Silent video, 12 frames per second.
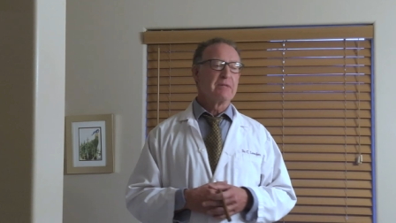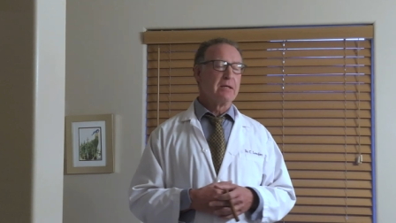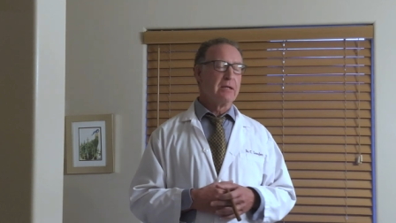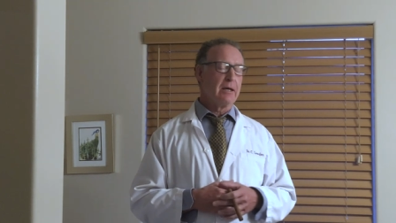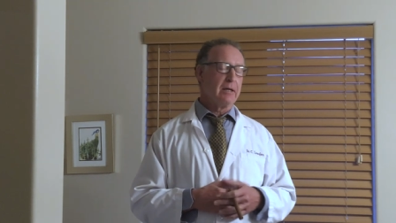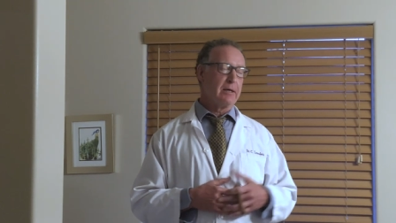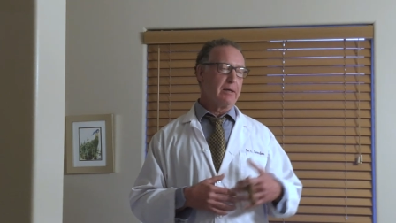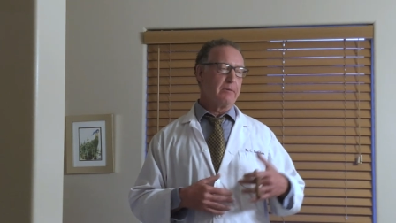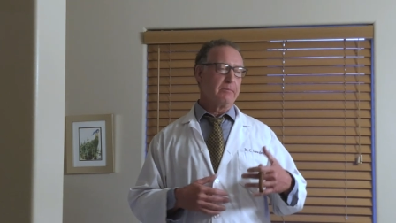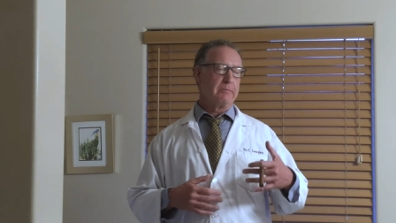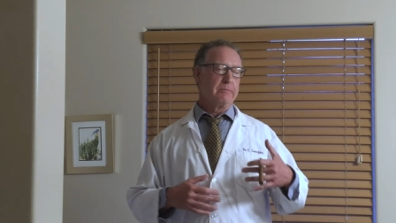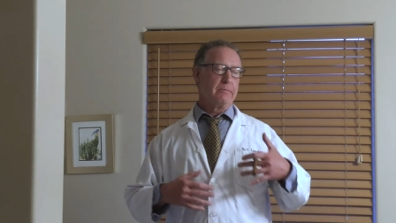
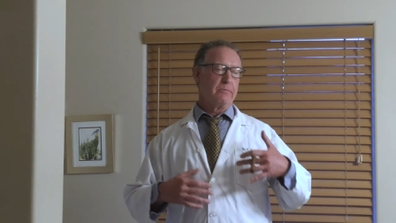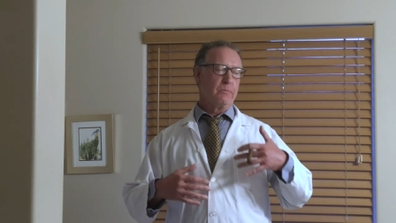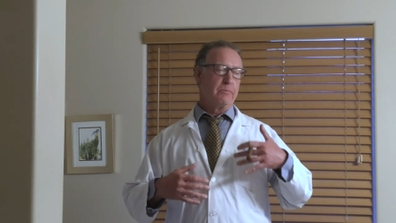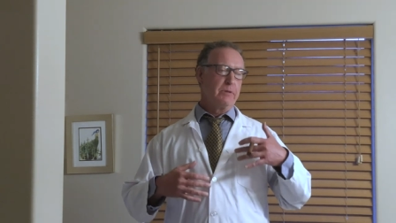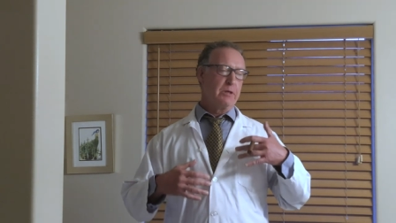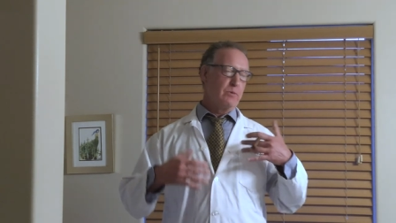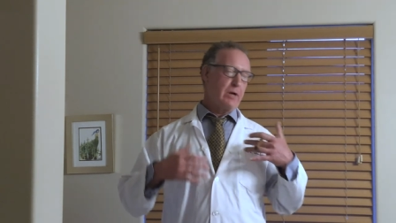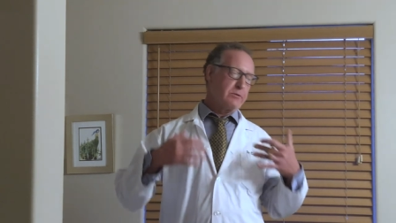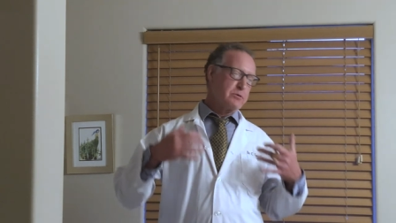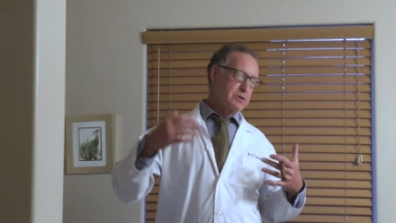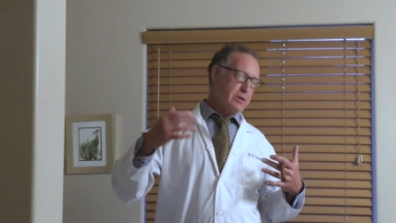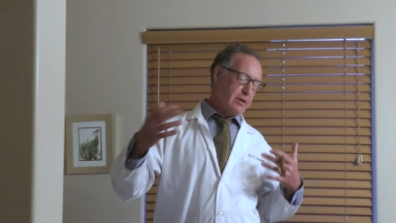Uh,
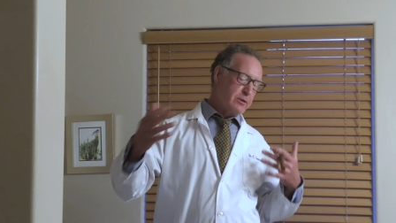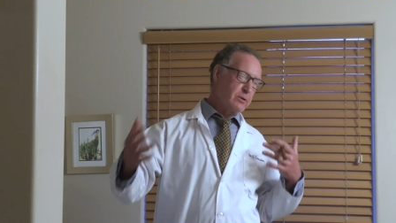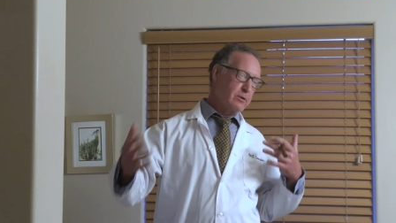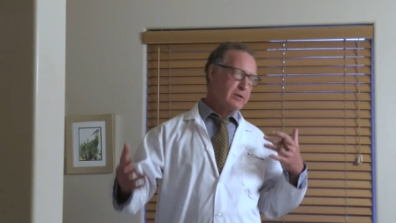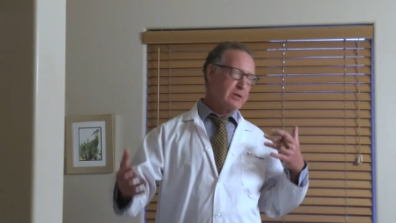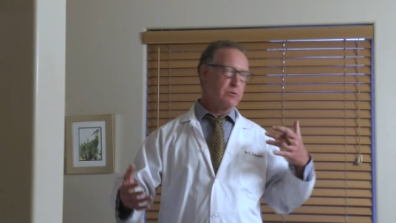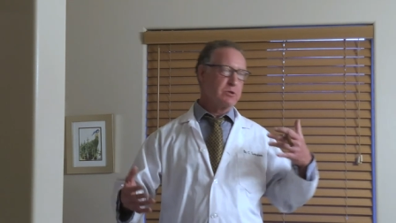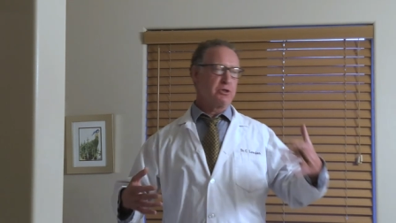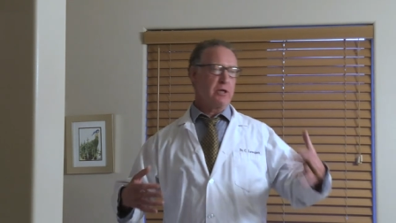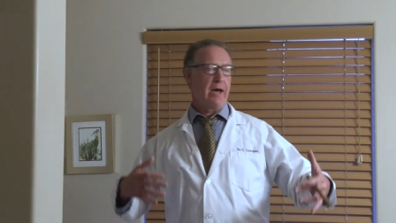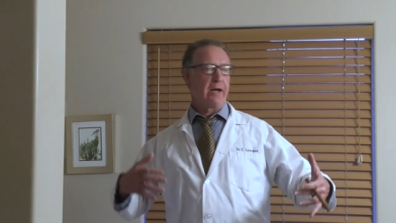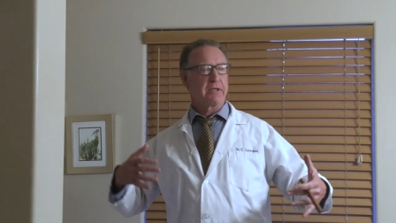meanwhile, there's other
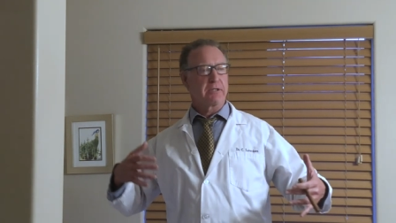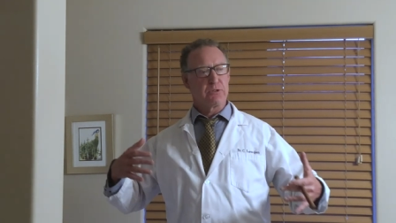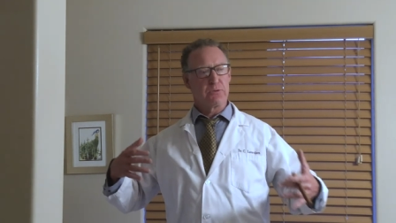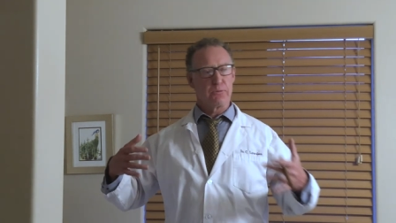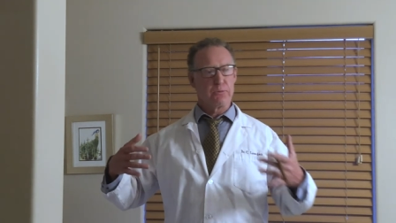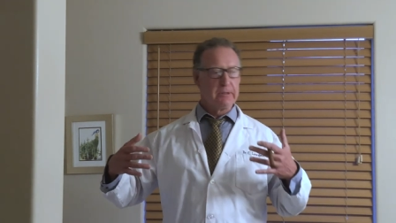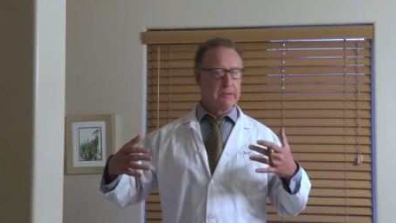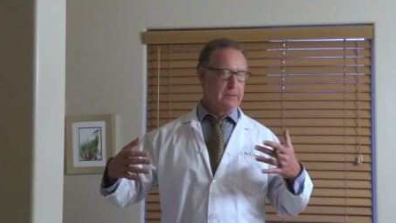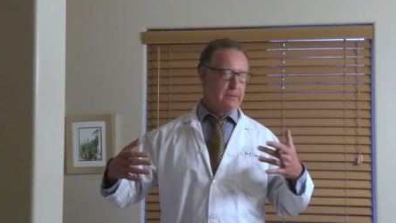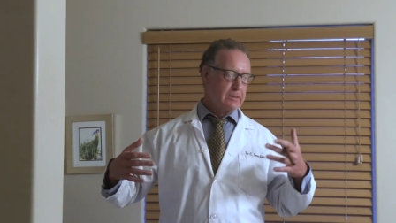licorice addicts who